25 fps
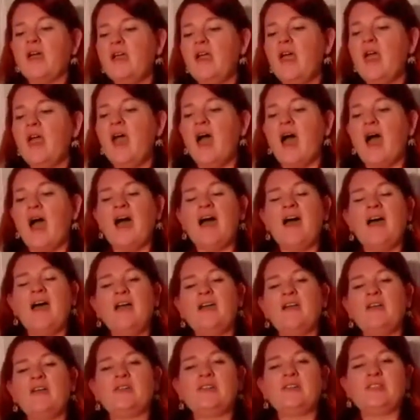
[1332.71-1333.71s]

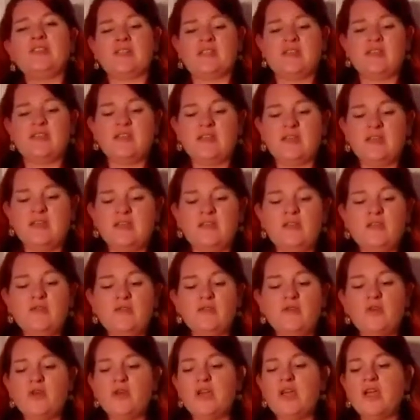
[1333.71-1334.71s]
I could see the
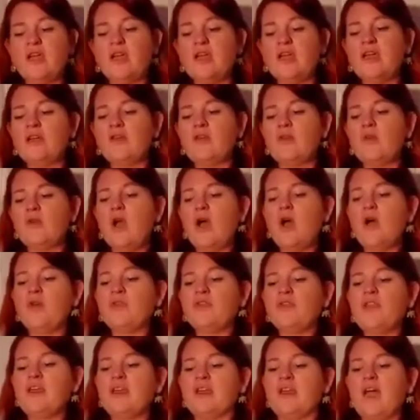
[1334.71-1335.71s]
crooked
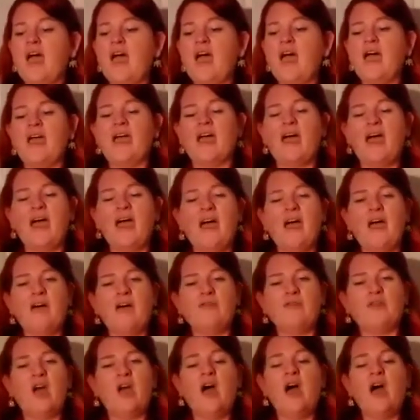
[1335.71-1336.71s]
road that I
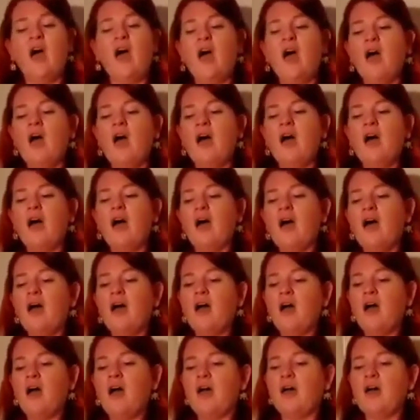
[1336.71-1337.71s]
have
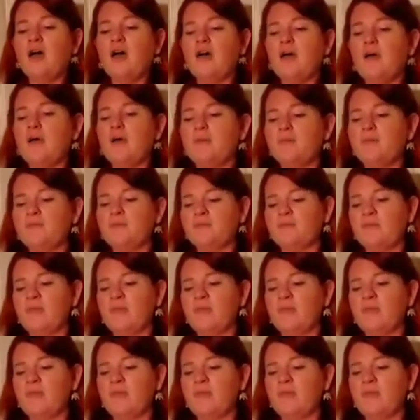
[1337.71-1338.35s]
come.